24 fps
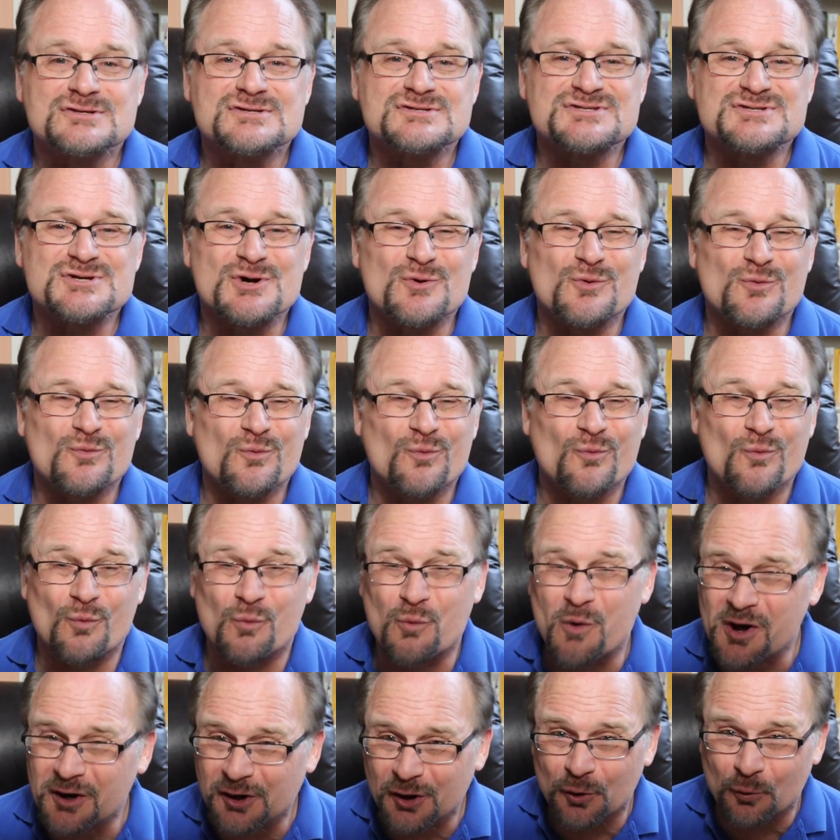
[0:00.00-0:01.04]
So
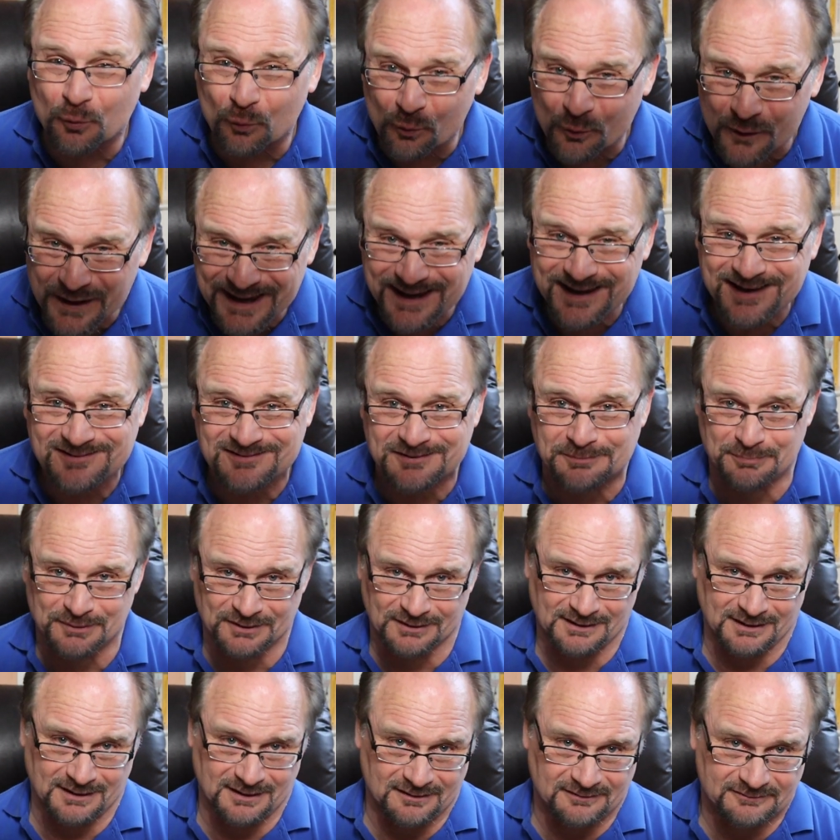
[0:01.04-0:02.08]
what are we to
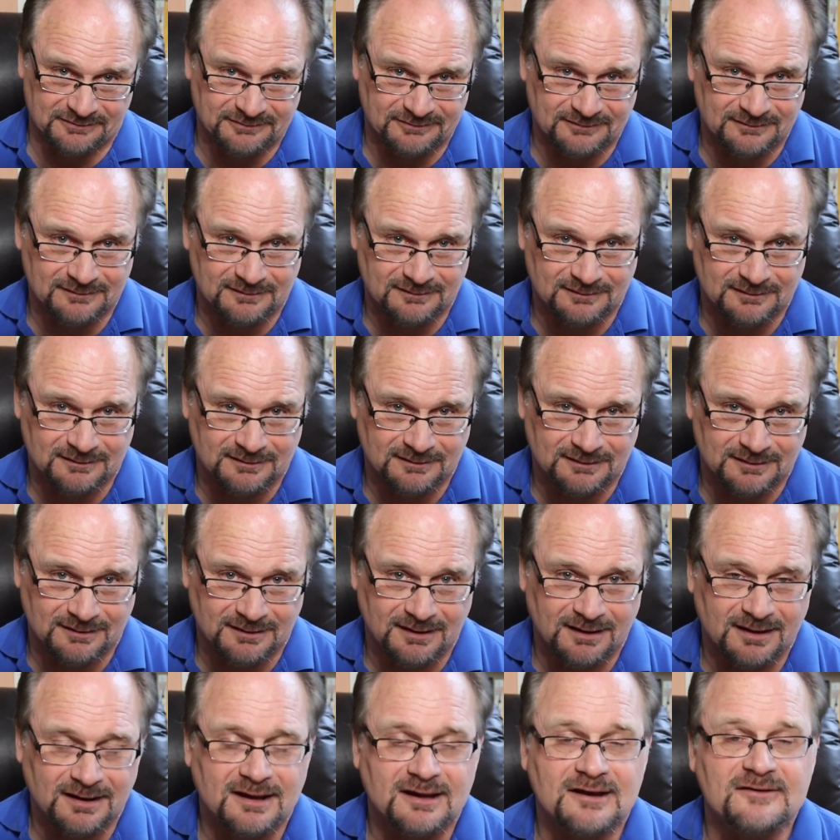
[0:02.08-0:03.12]
believe?
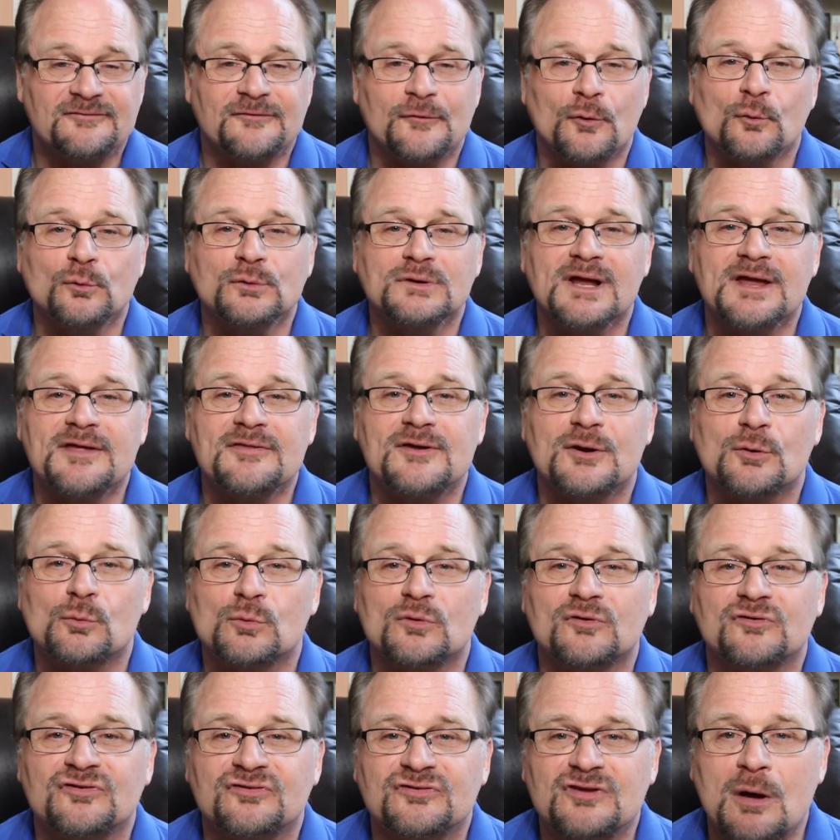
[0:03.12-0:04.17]
If only there
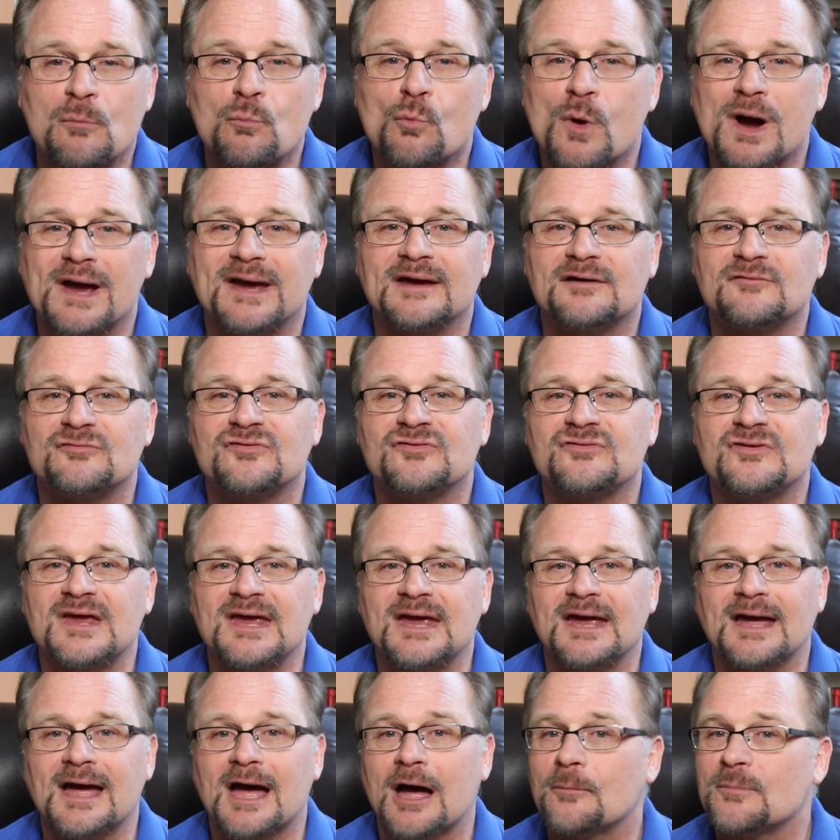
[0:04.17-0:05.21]
were some way of
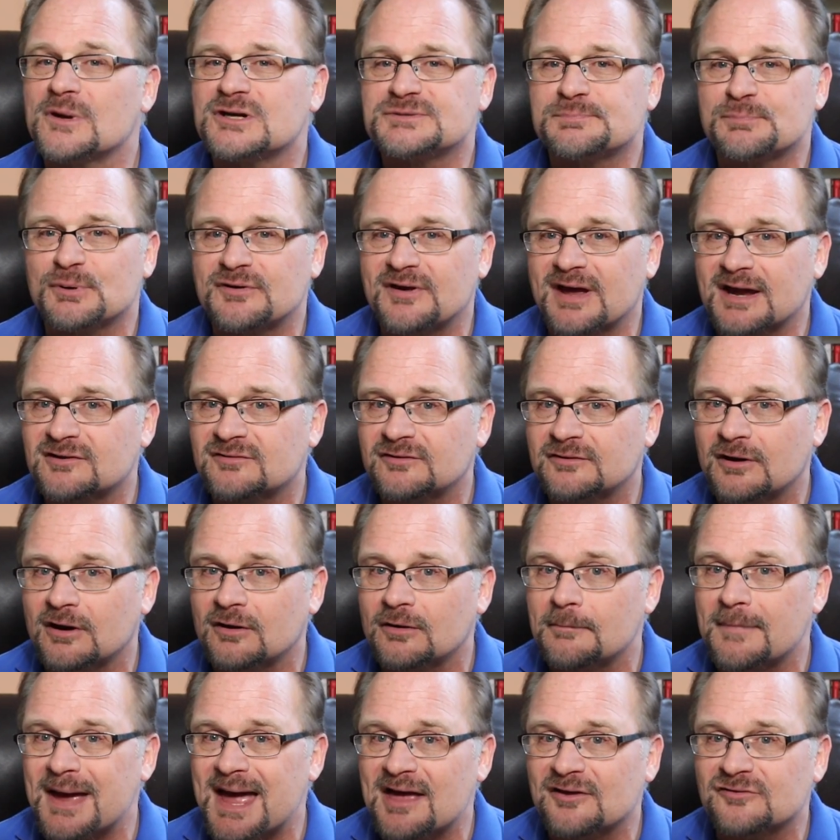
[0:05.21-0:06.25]
seeing how much protection
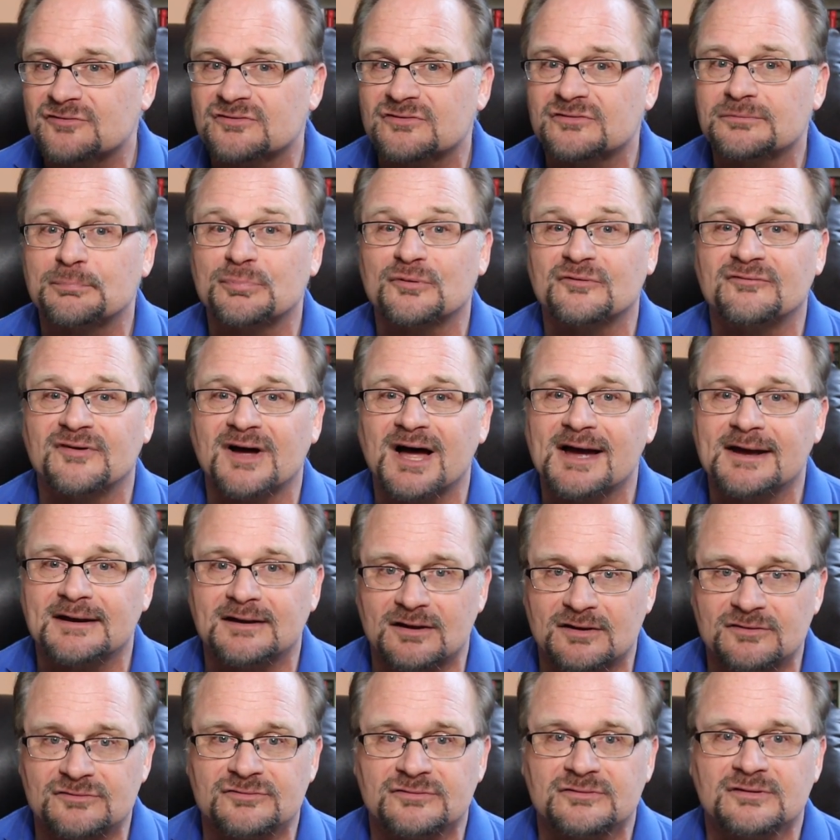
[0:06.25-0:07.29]
our masks provide
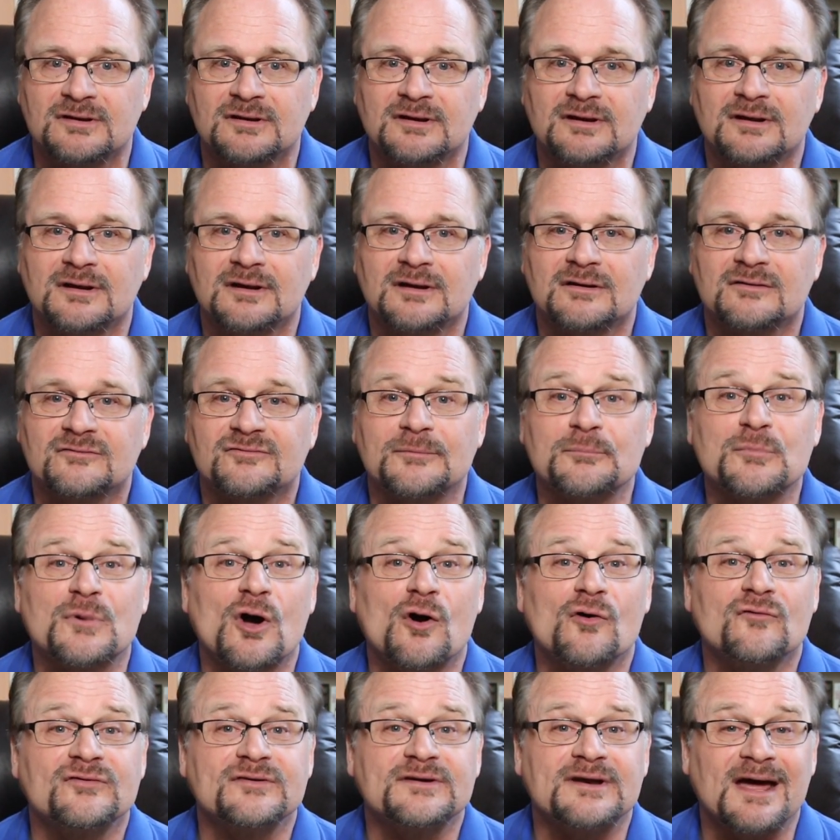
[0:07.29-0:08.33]
us from
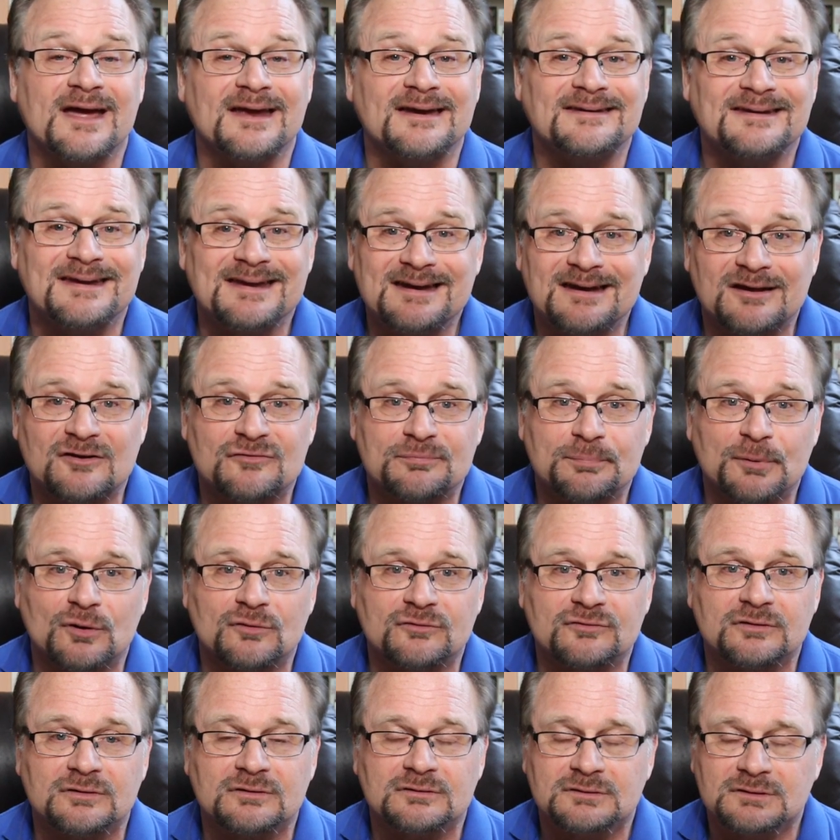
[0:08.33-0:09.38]
COVID-19
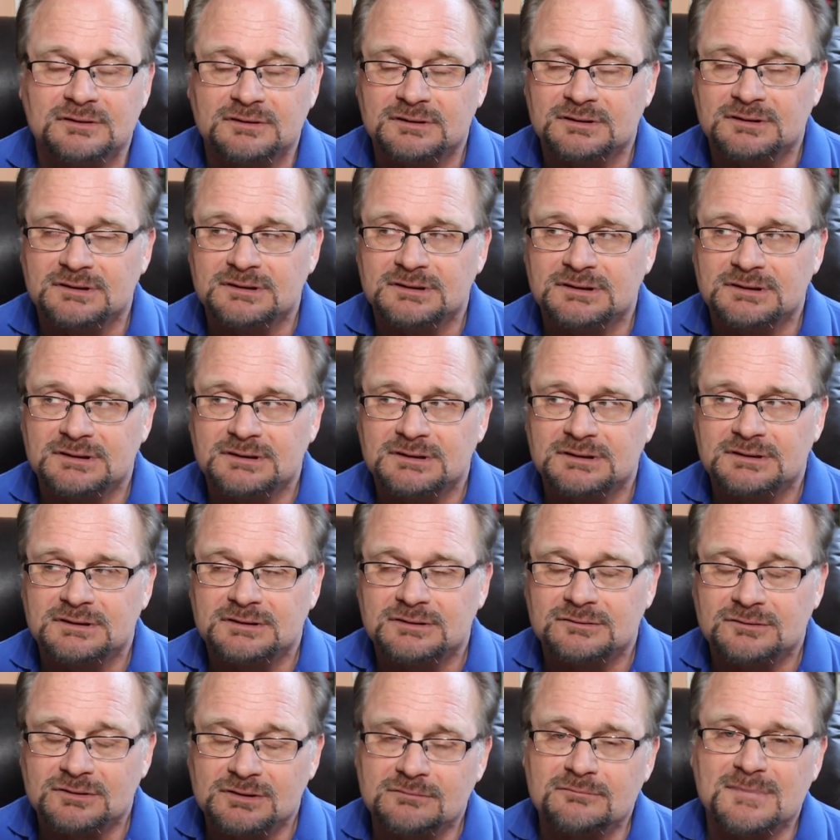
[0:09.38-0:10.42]
exposure.
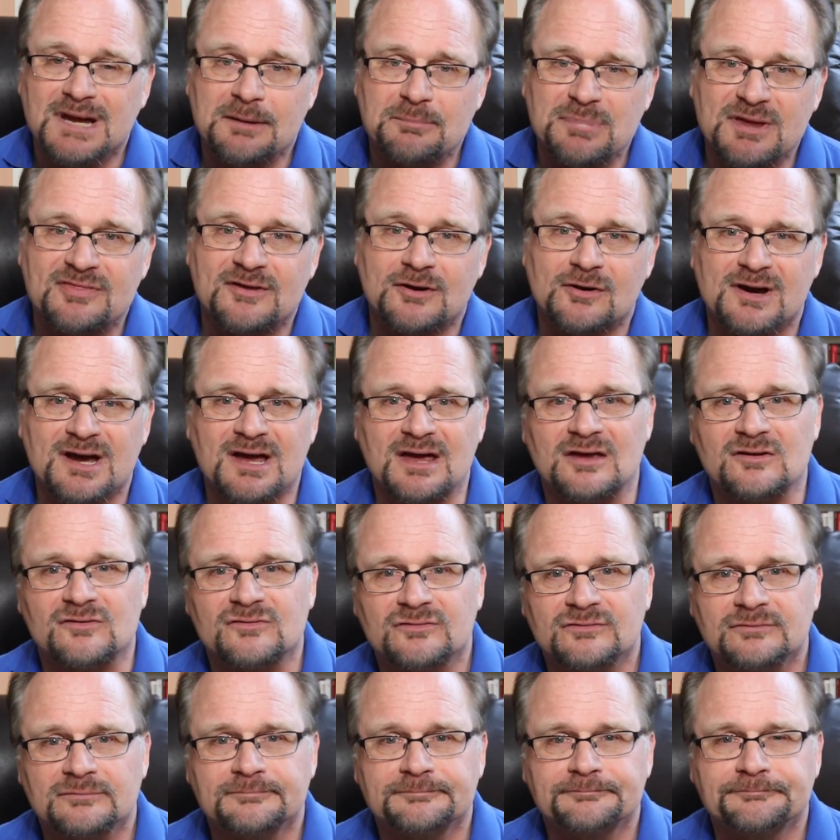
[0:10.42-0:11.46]
Well, maybe there
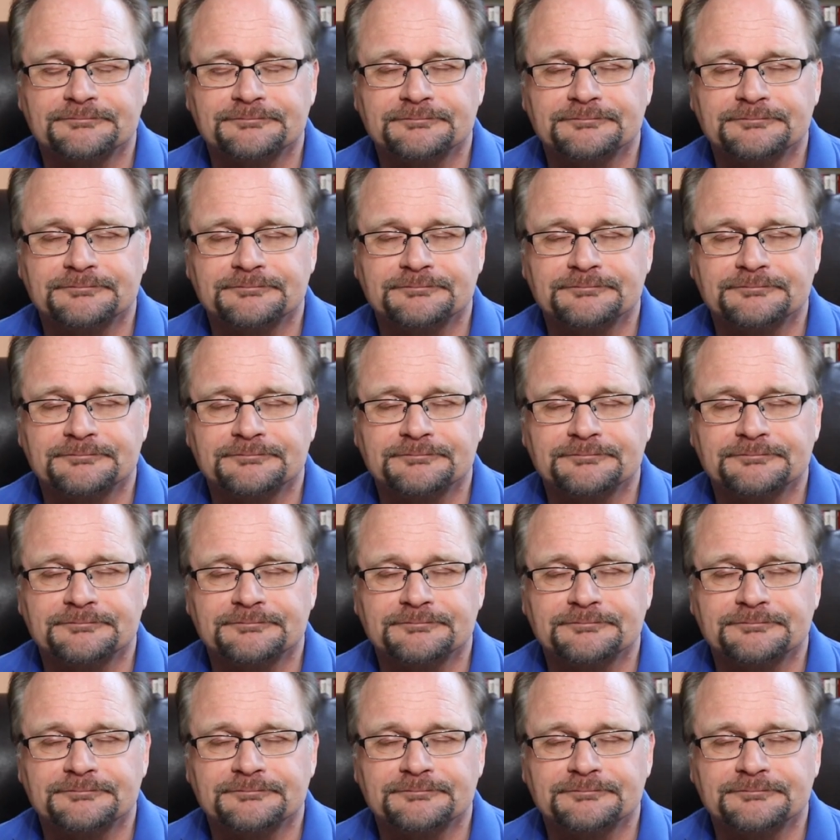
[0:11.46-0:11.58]
is.